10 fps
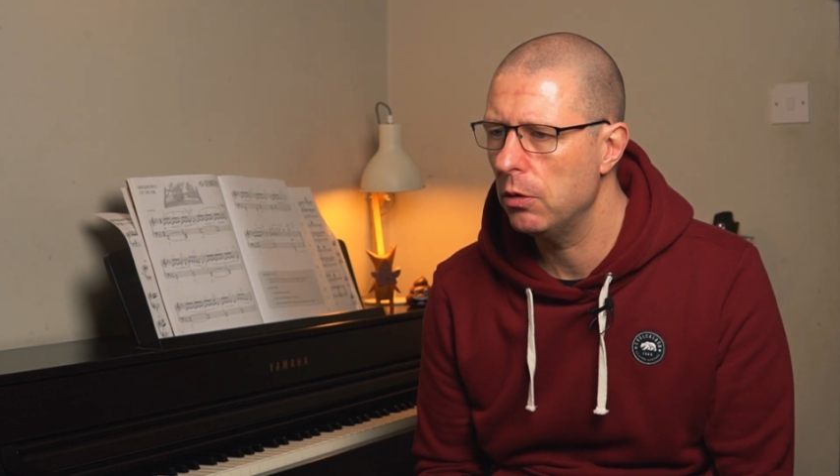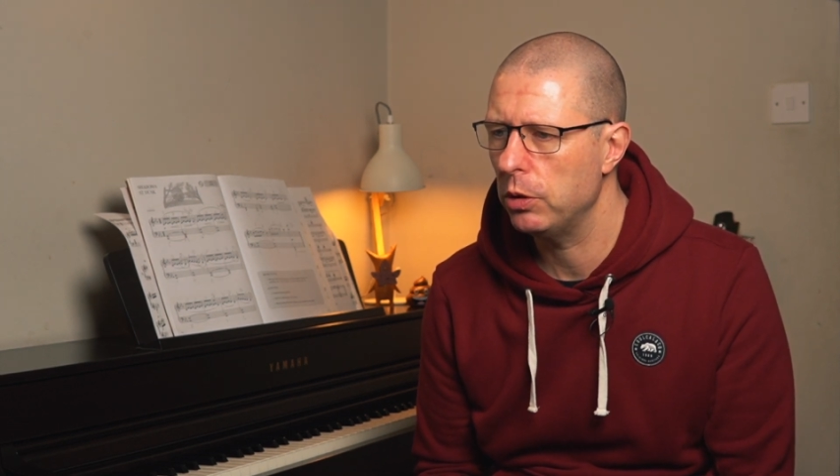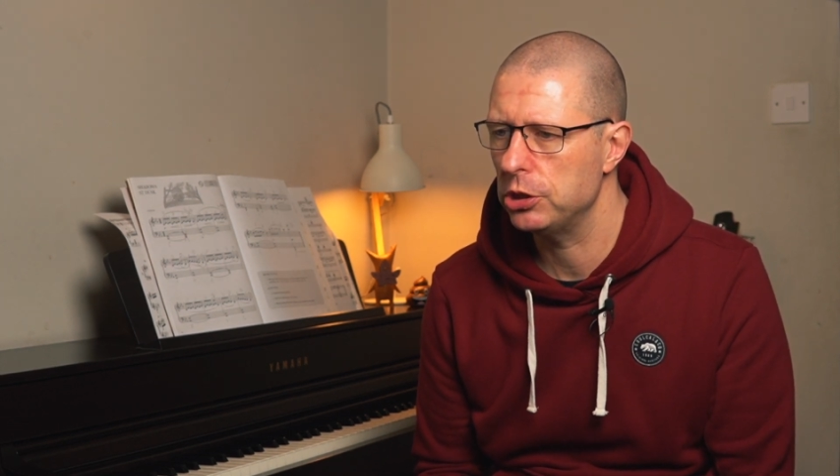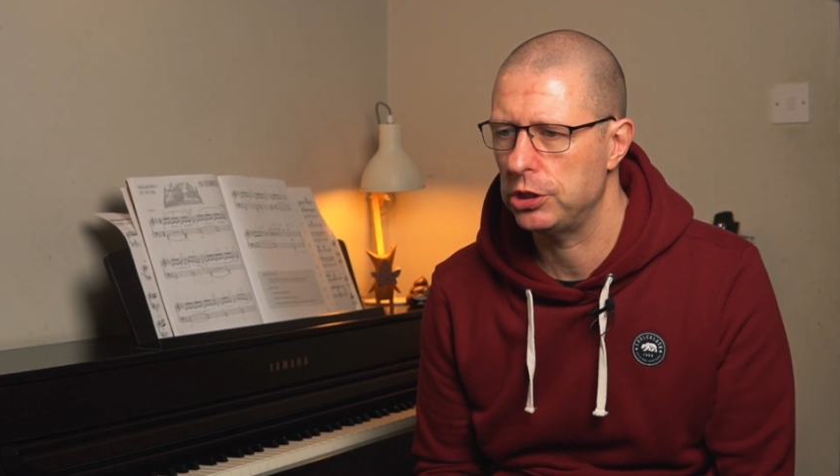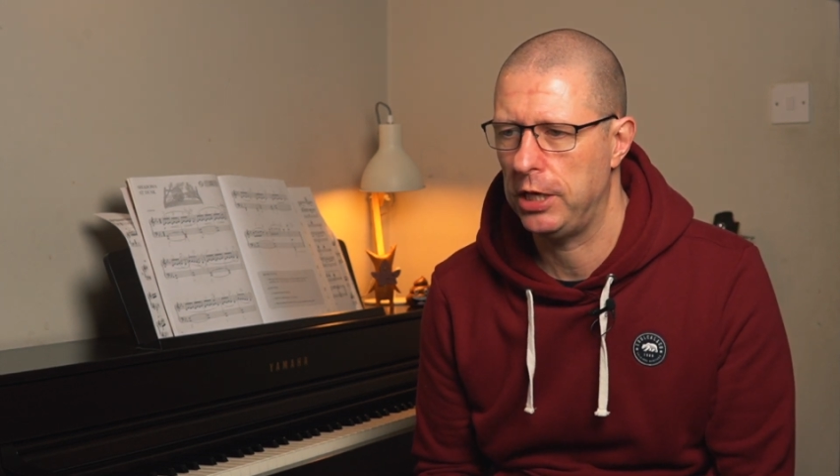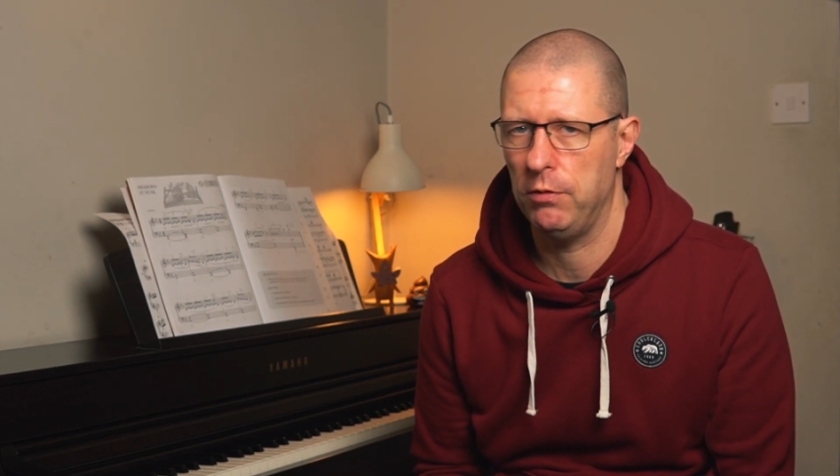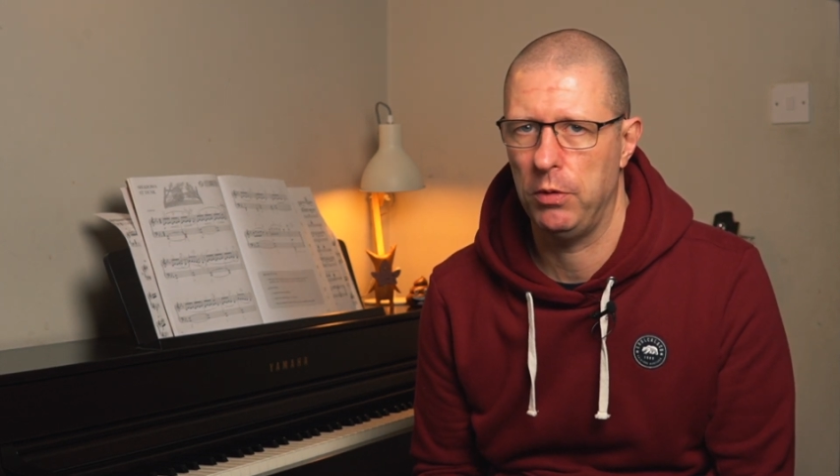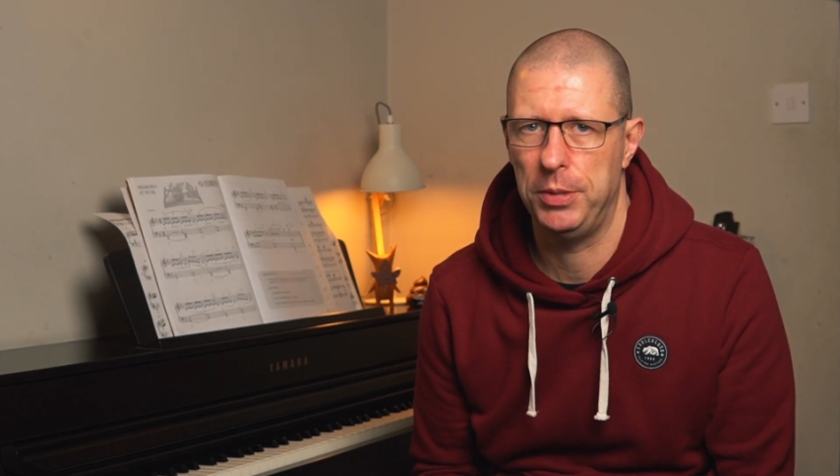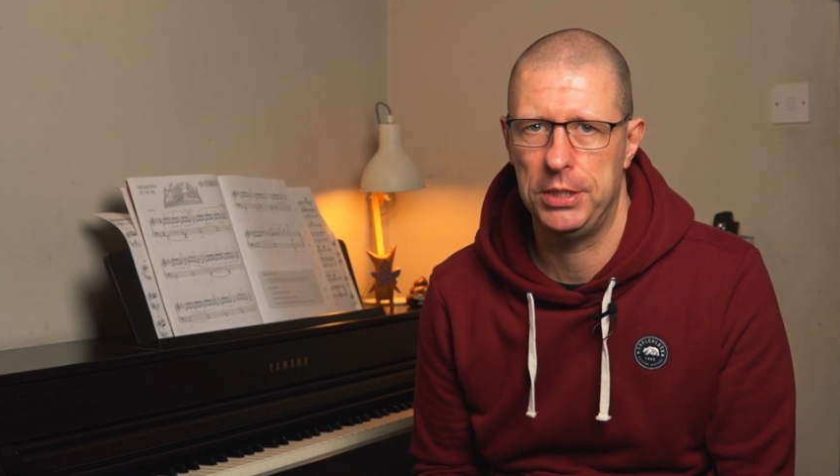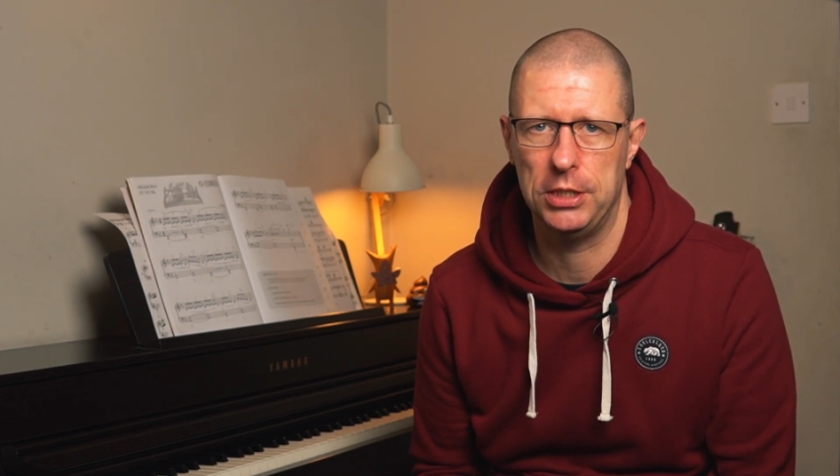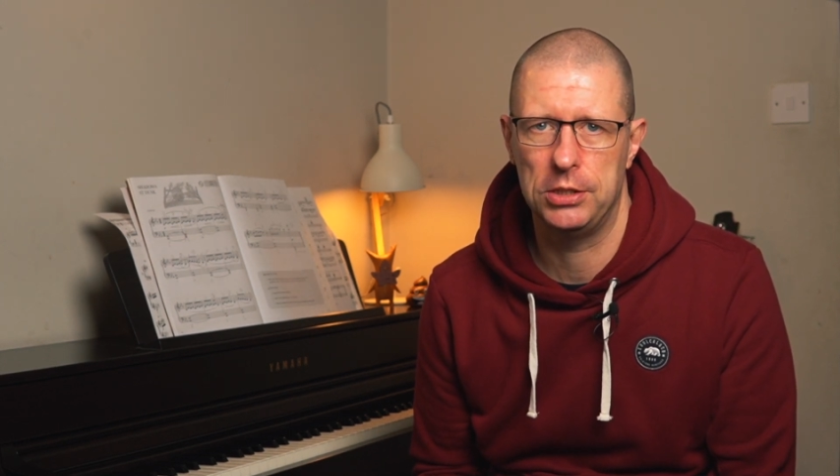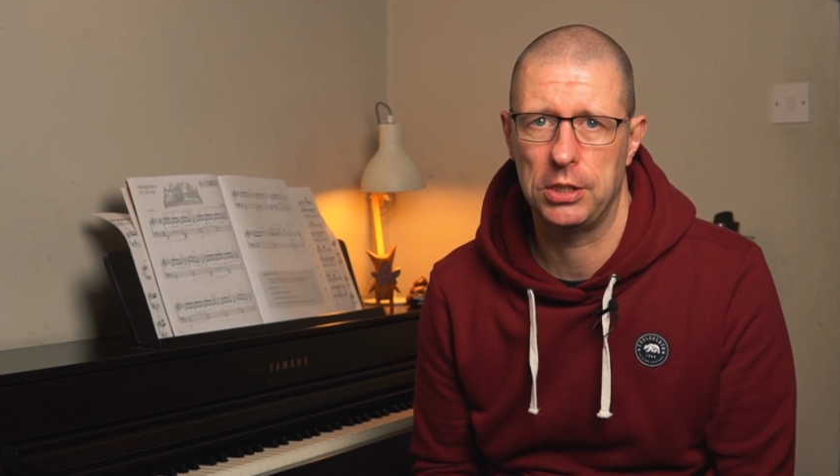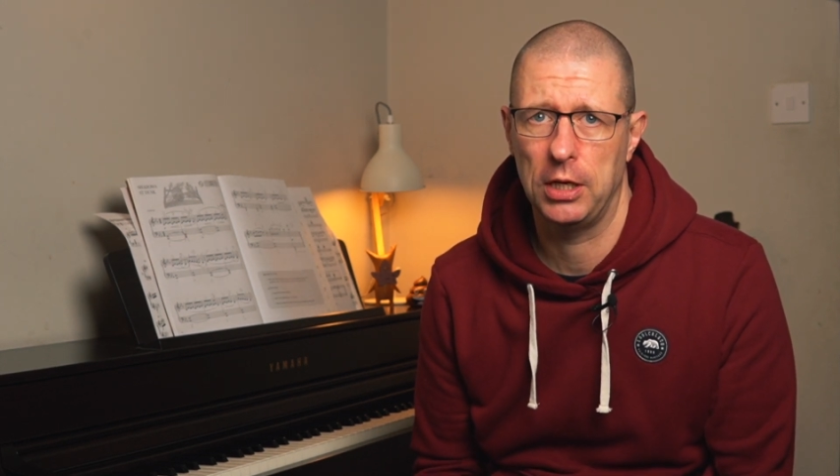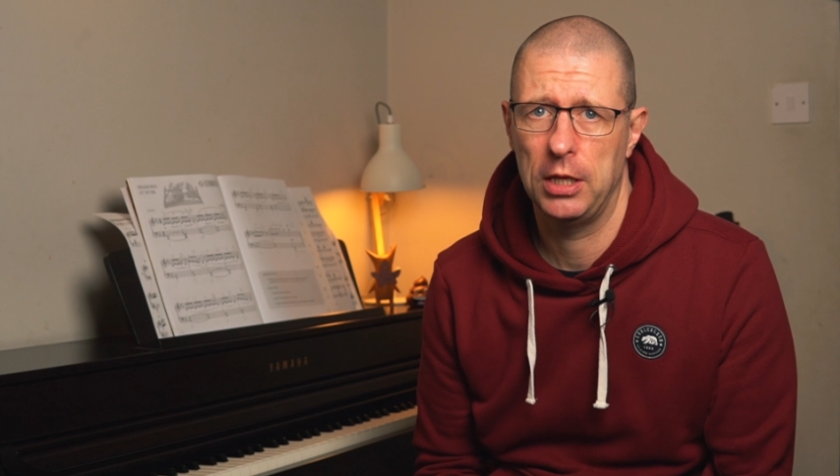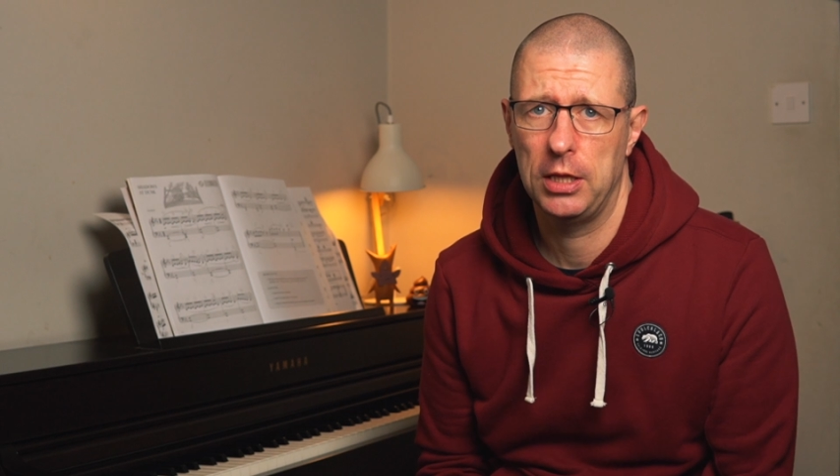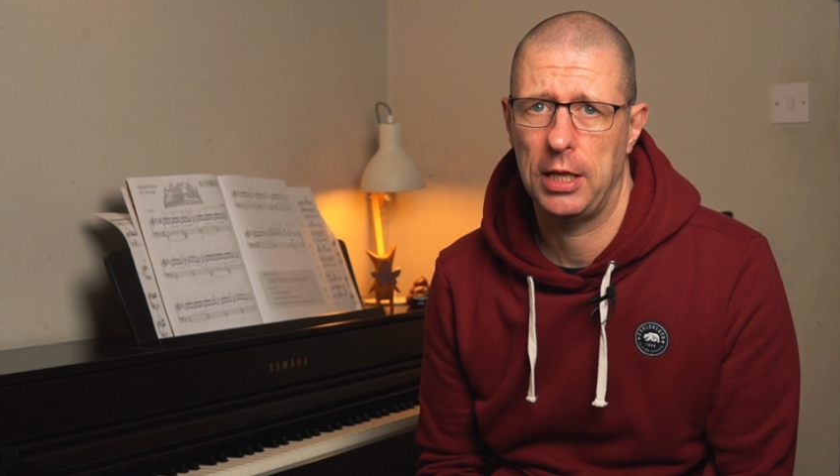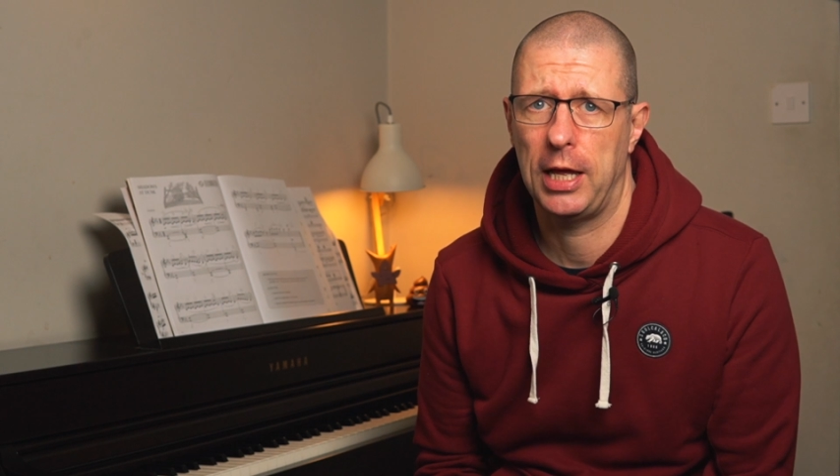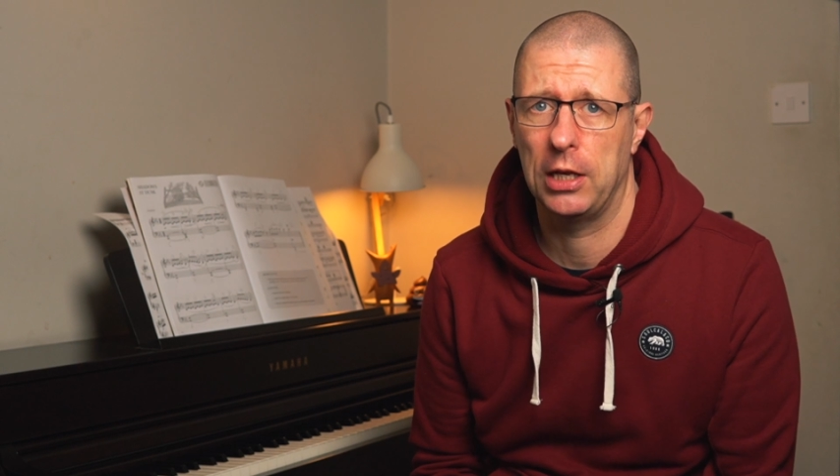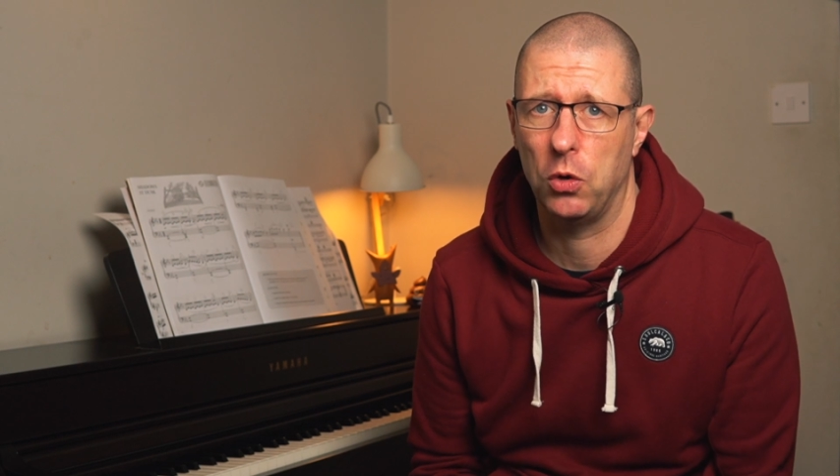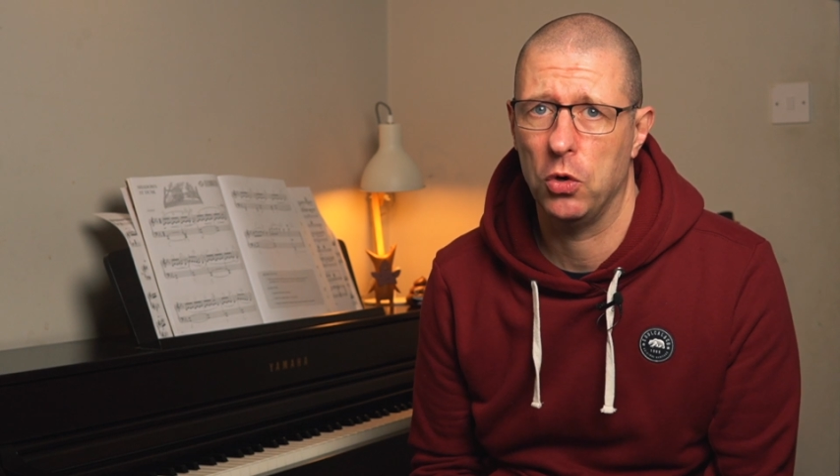which get repeated
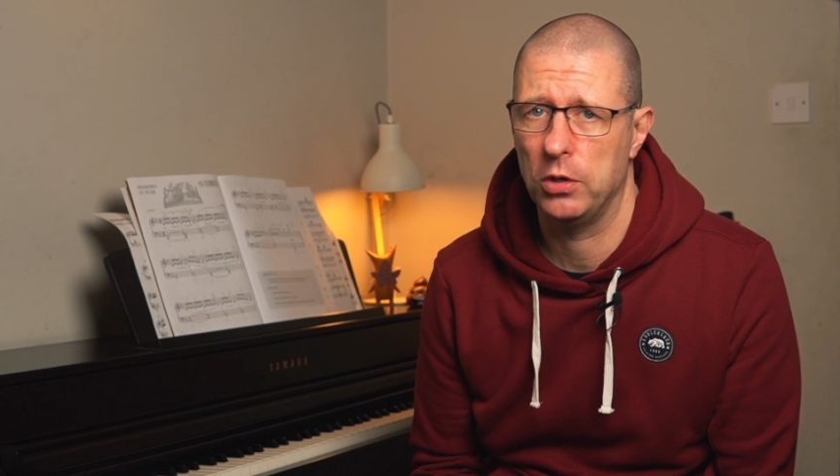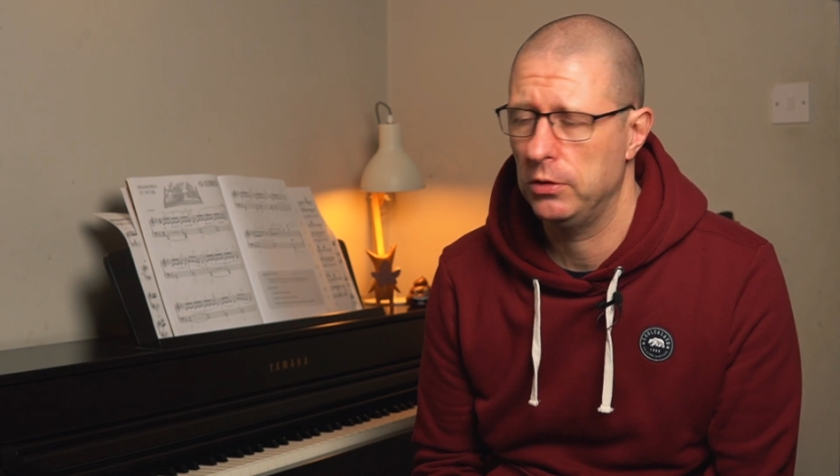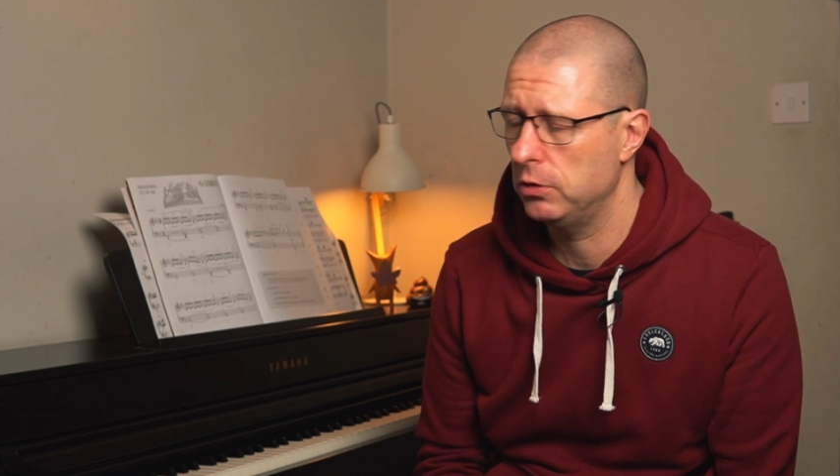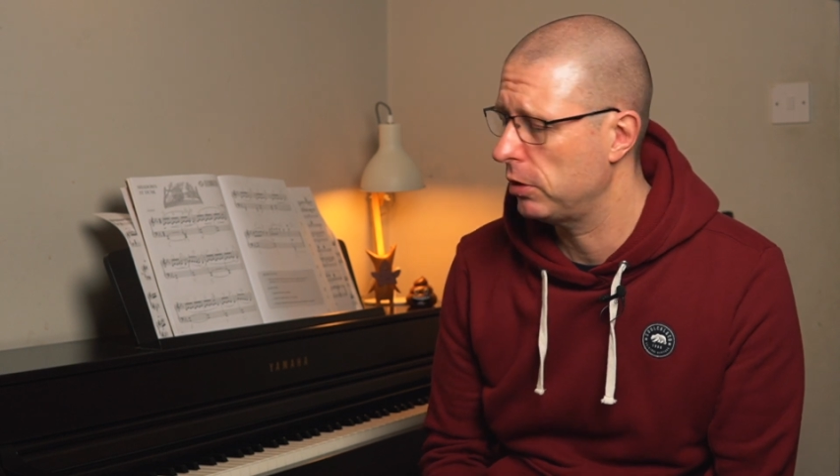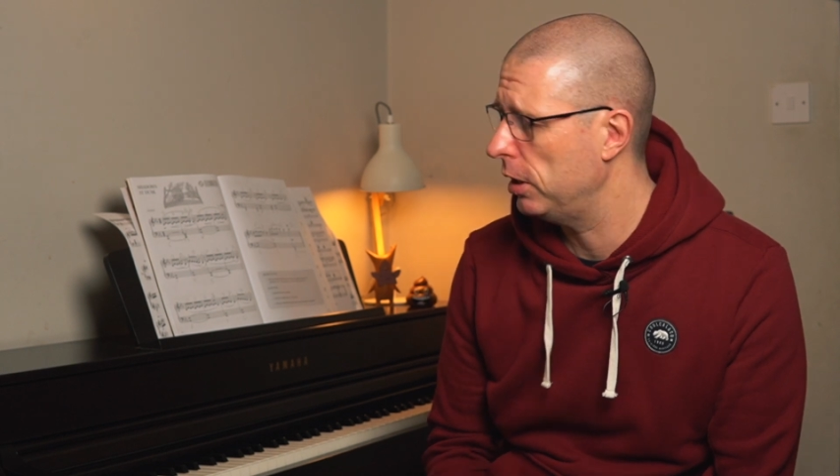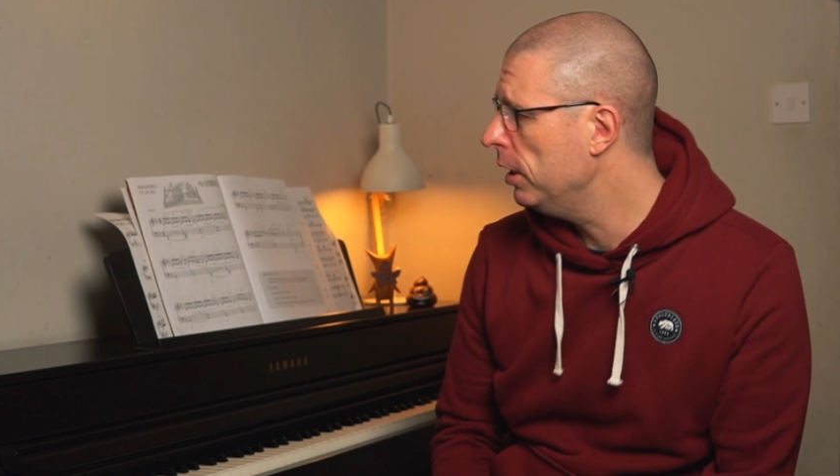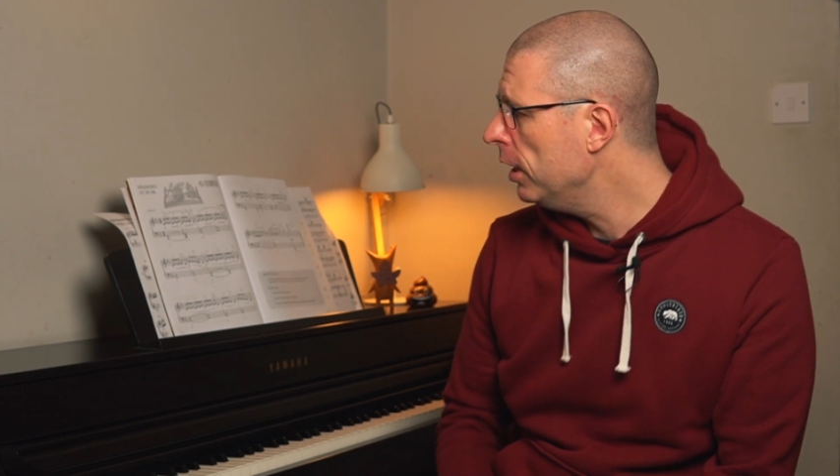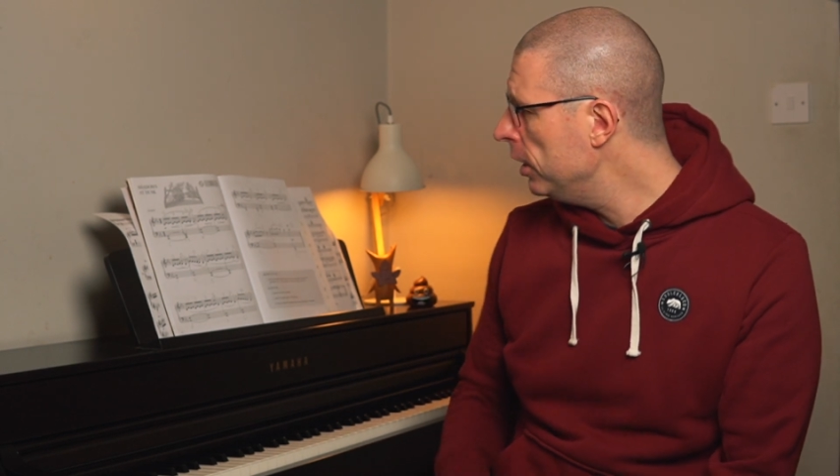a lot, okay?